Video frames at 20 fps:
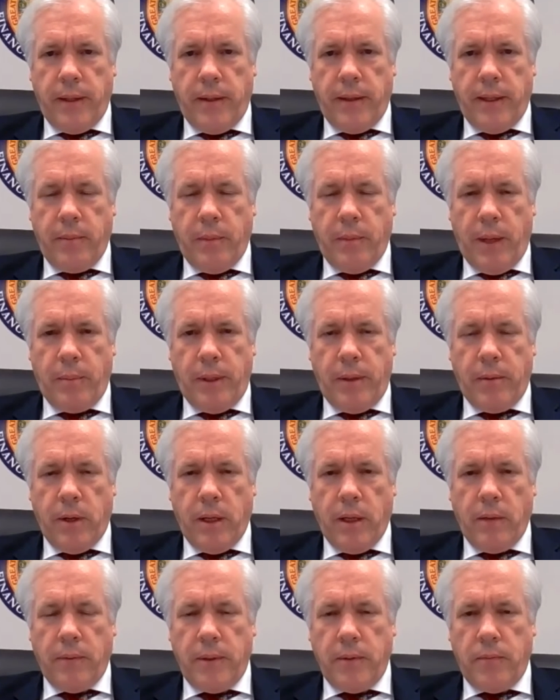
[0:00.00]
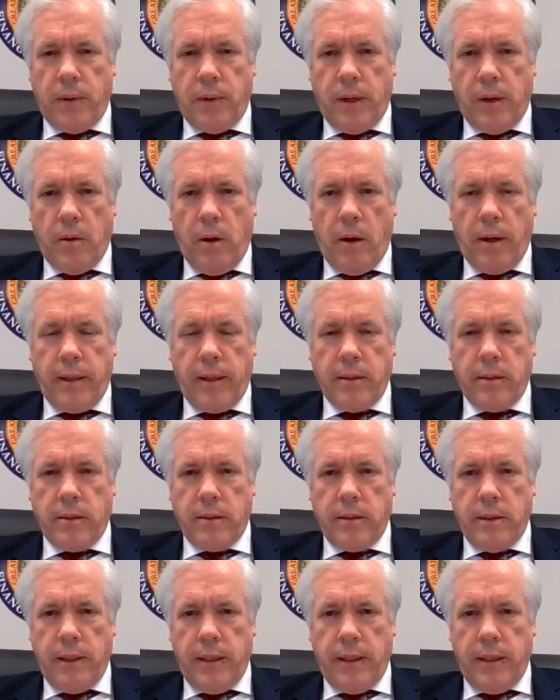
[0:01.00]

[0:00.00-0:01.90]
that might be relevant for your audience.